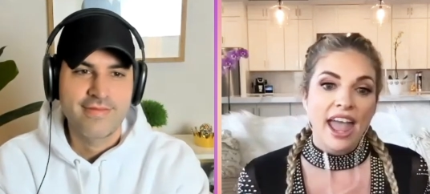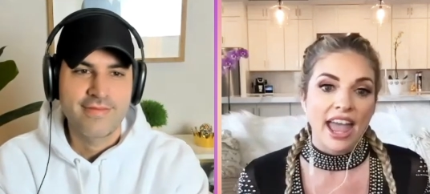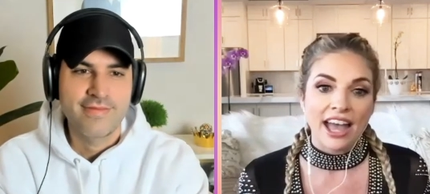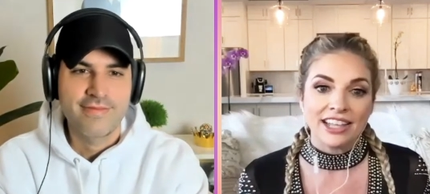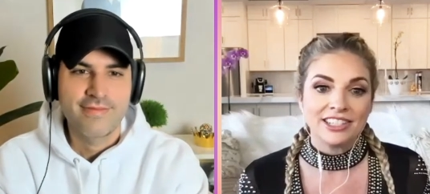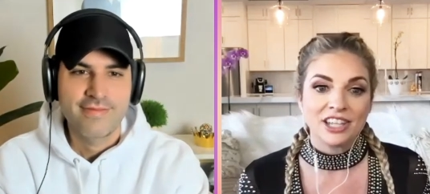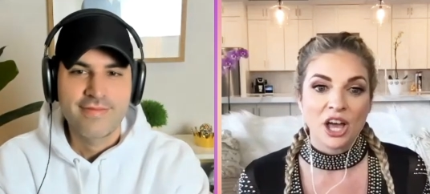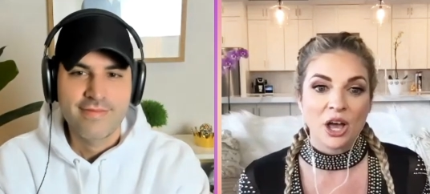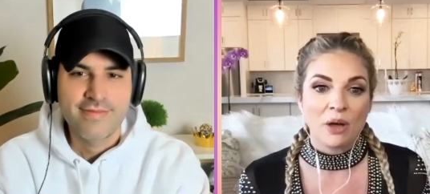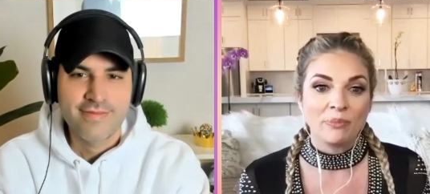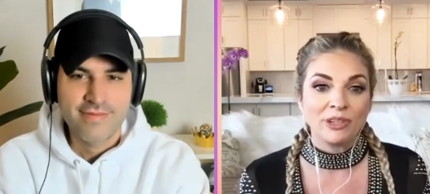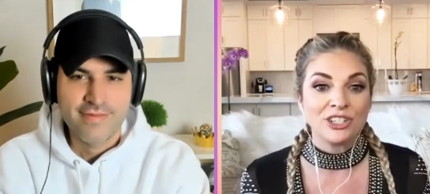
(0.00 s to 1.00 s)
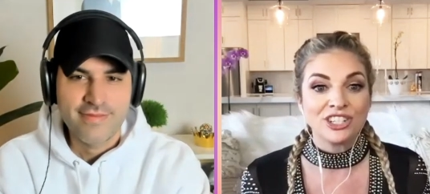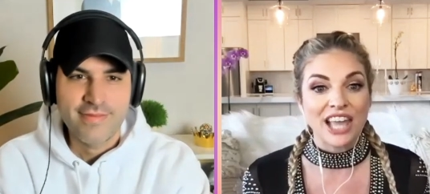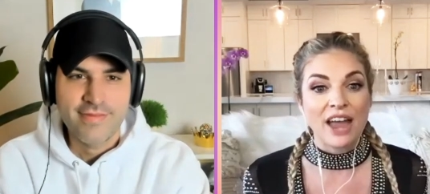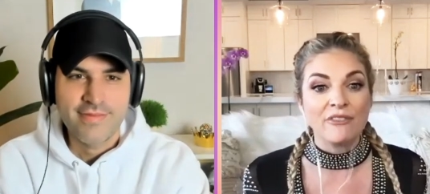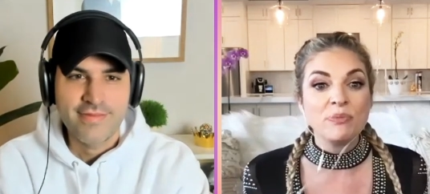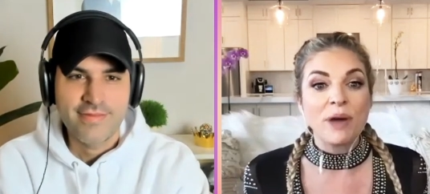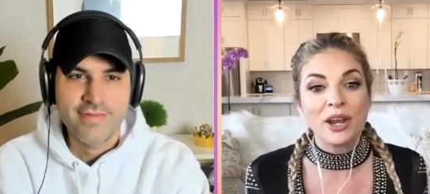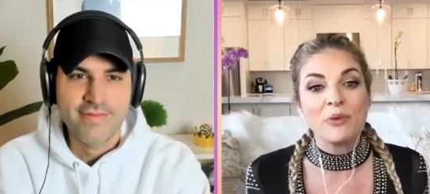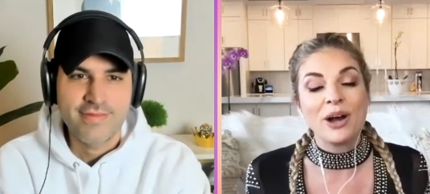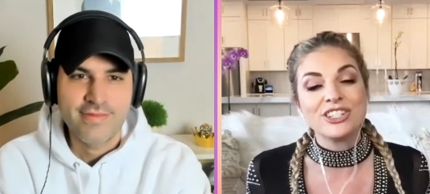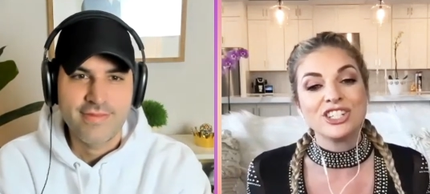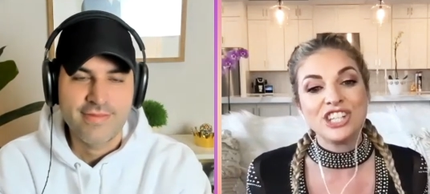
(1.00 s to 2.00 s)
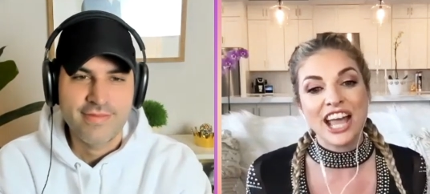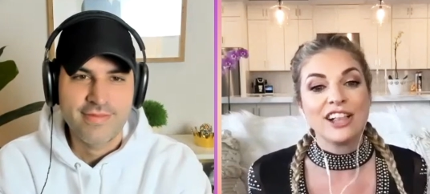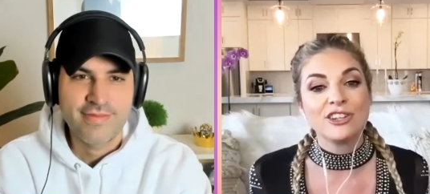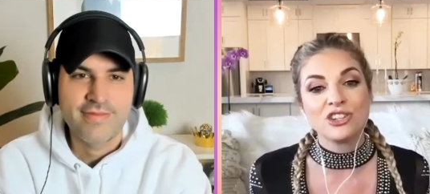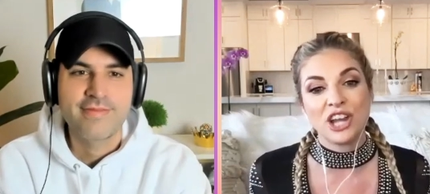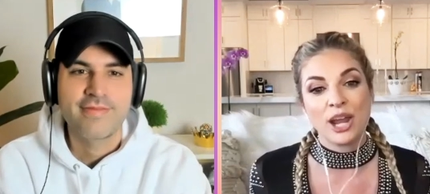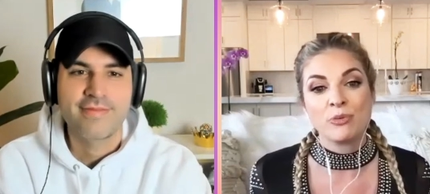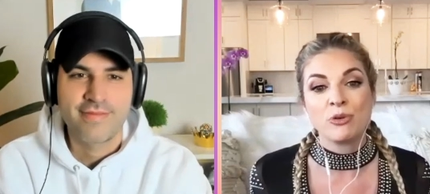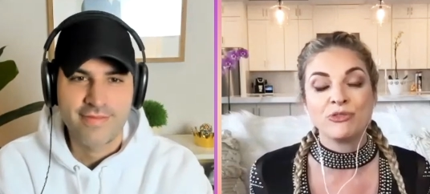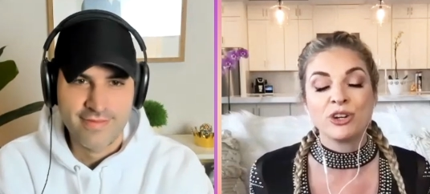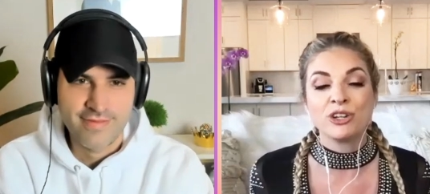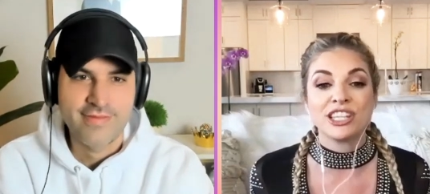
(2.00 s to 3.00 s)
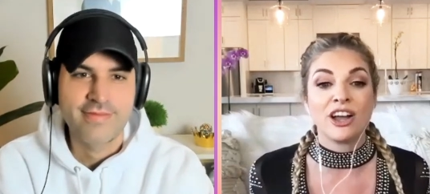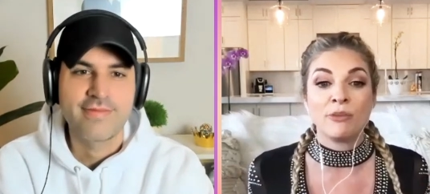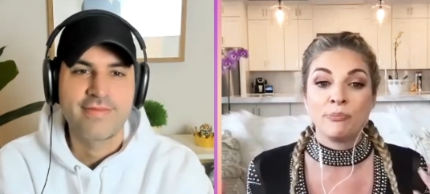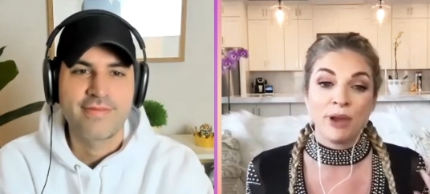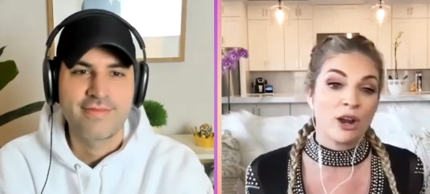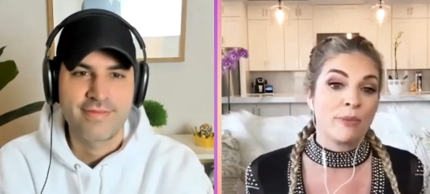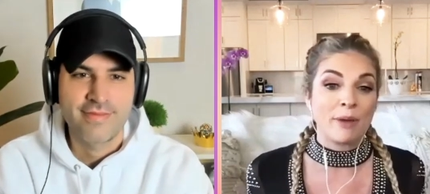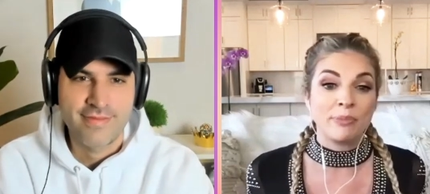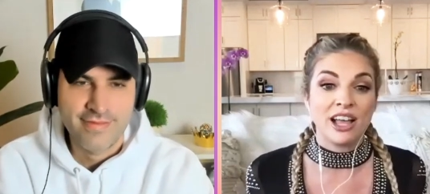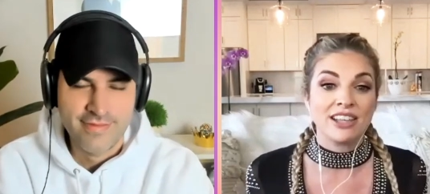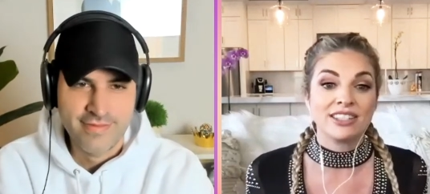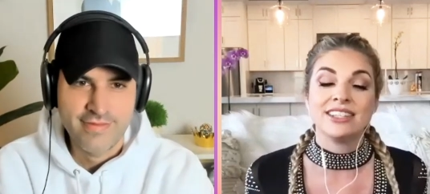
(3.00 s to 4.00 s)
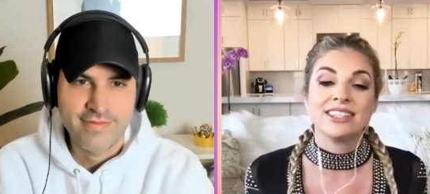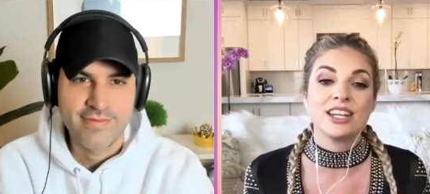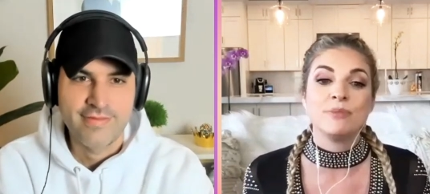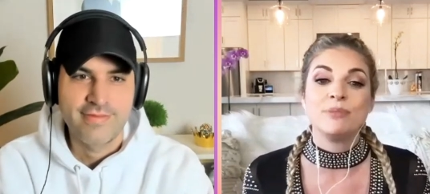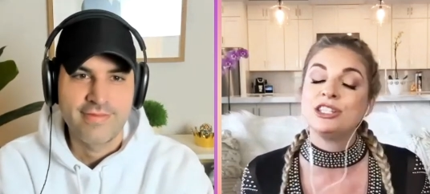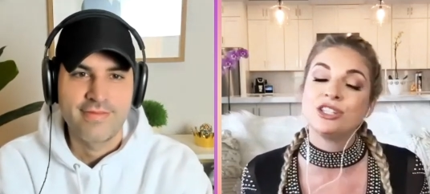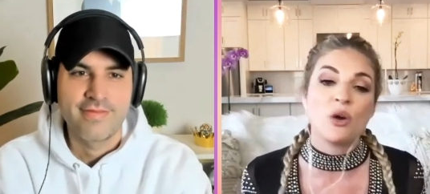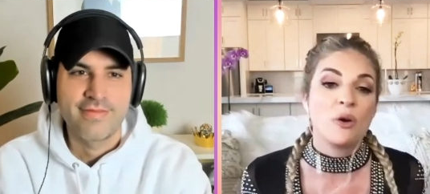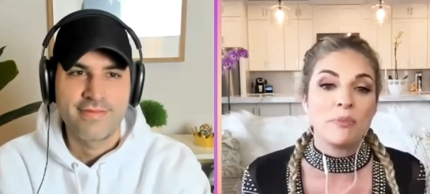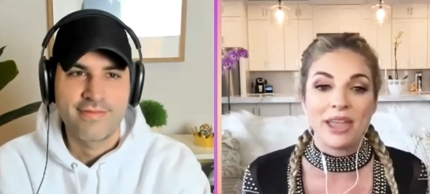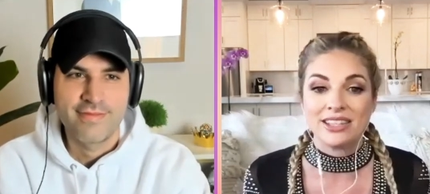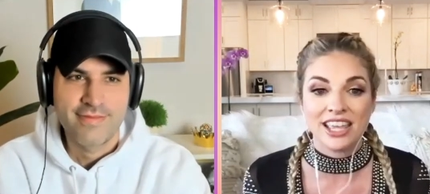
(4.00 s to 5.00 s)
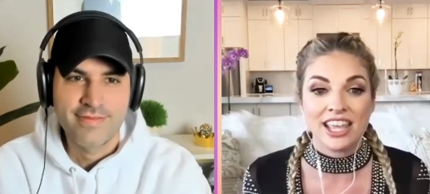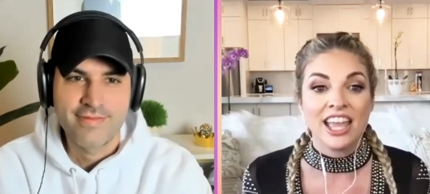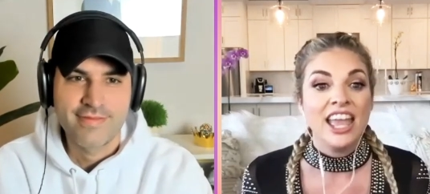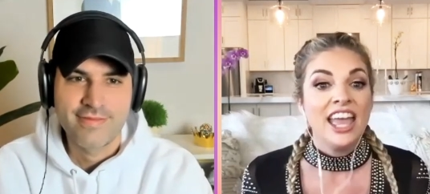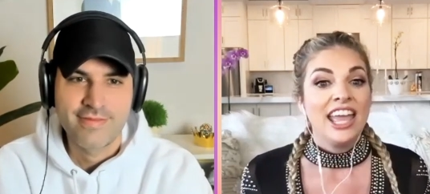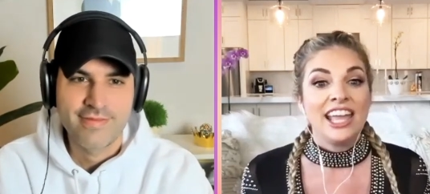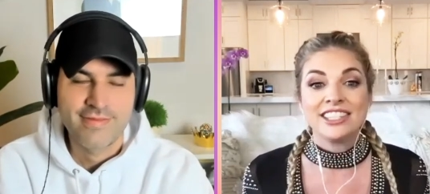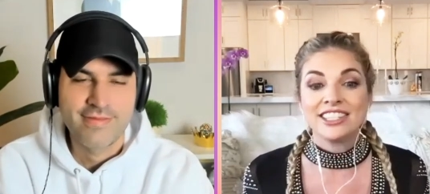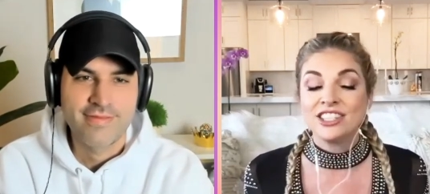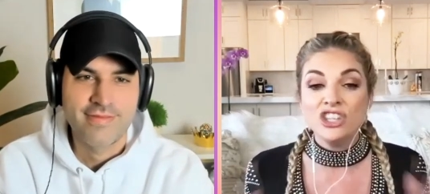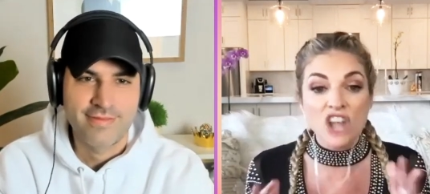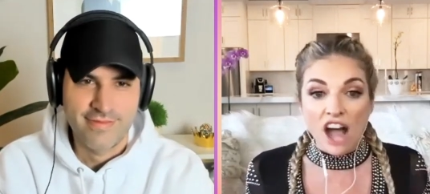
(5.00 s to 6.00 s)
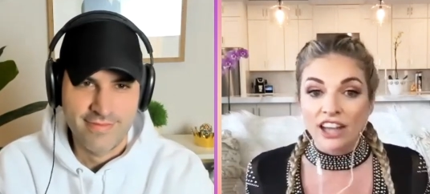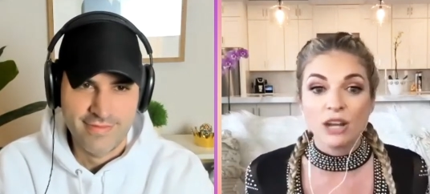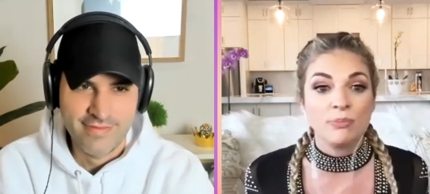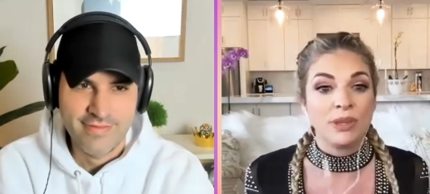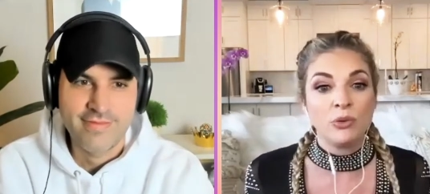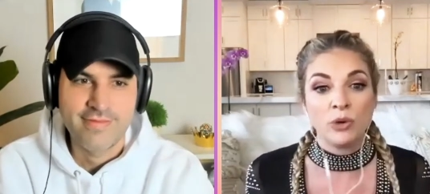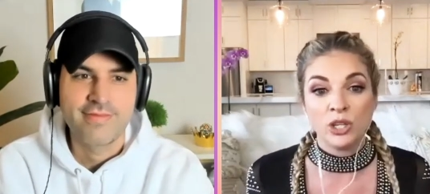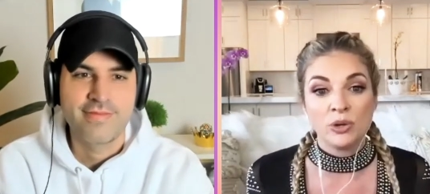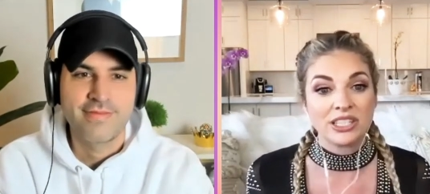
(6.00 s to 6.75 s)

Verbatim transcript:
Speaker 1: And um, just everybody watch the challenge on April 1st on Paramount Plus. It's going to be so amazing. It's not going to be what you